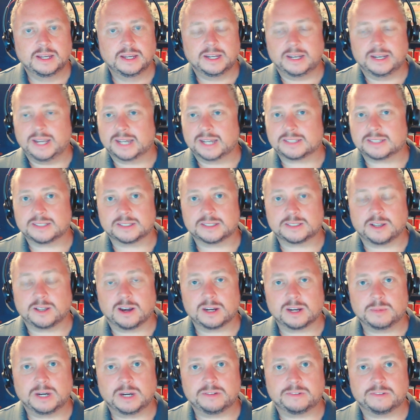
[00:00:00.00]
Next, let's
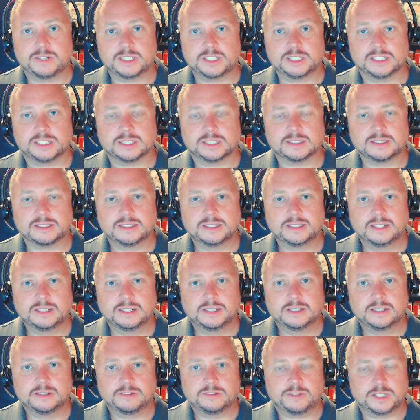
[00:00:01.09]
talk about phishing.
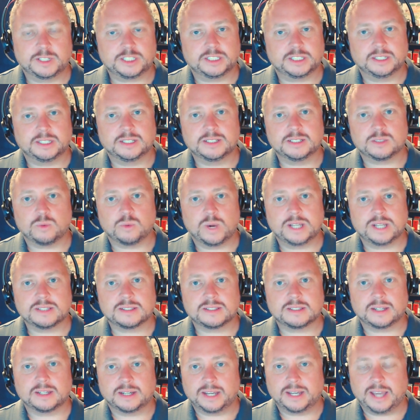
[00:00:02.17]
Phishing is when
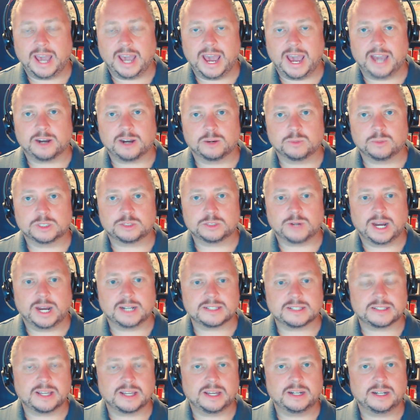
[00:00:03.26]
a hacker will try to
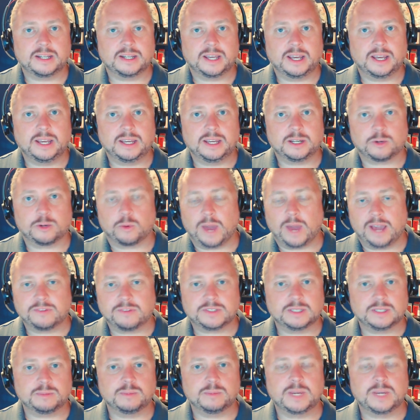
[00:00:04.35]
send a
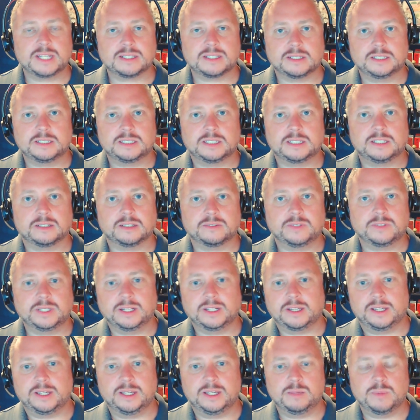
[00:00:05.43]
crafted message either
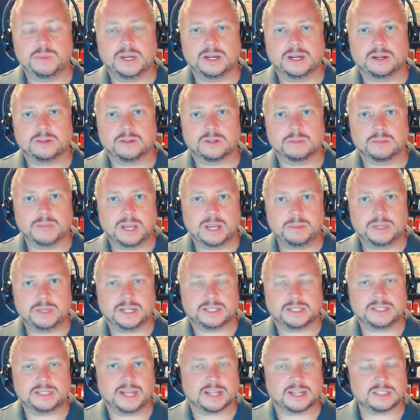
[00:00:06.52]
via email or maybe
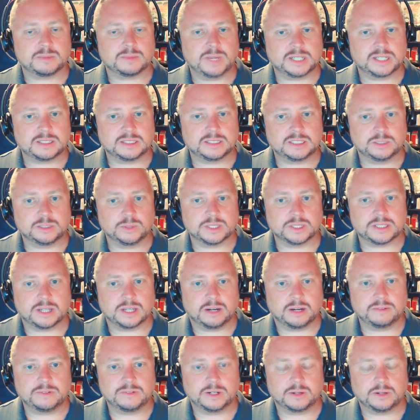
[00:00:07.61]
a text message to a
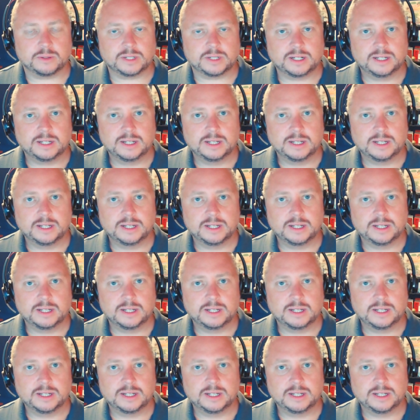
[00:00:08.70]
cell phone,